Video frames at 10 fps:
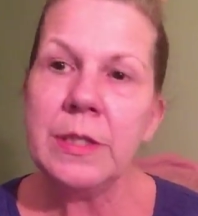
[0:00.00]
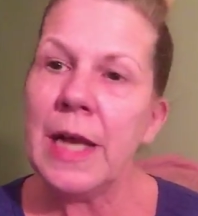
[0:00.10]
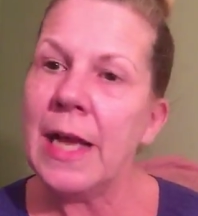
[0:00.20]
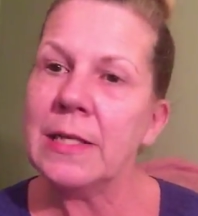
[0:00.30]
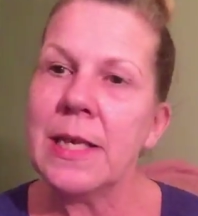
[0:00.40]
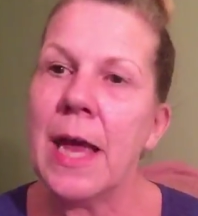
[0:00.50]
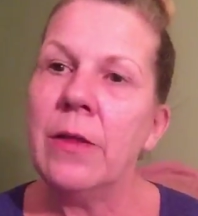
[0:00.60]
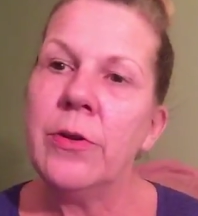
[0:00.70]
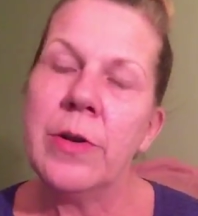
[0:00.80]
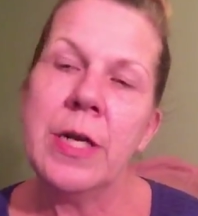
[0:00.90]
that has a
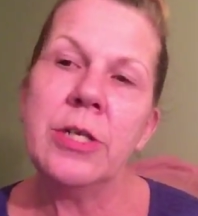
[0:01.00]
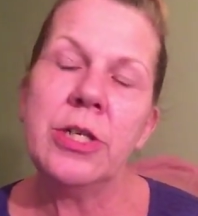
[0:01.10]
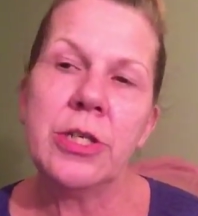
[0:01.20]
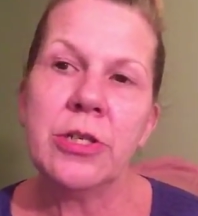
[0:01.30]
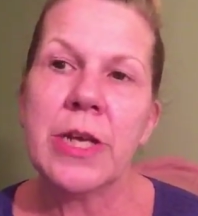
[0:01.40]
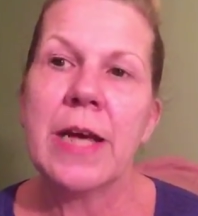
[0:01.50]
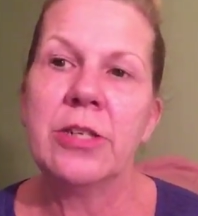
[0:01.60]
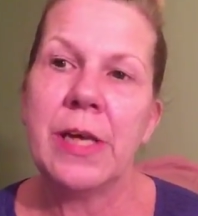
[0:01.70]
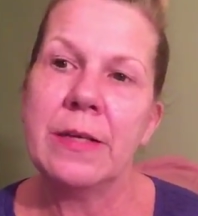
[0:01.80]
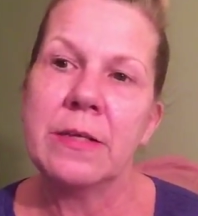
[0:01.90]
calendar in it, and she shows you how
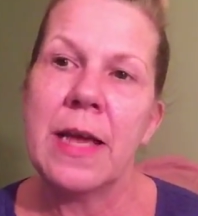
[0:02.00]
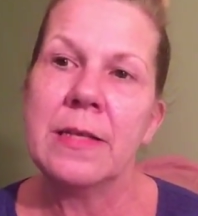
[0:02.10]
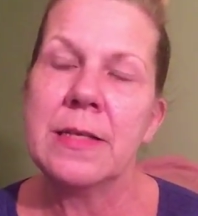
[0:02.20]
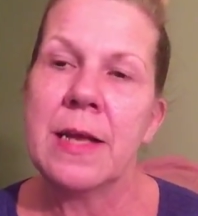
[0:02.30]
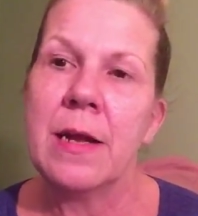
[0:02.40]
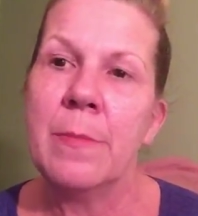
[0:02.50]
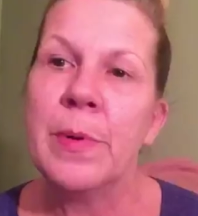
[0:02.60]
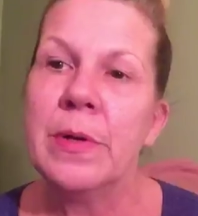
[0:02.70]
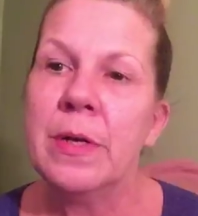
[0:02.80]
she has that set up.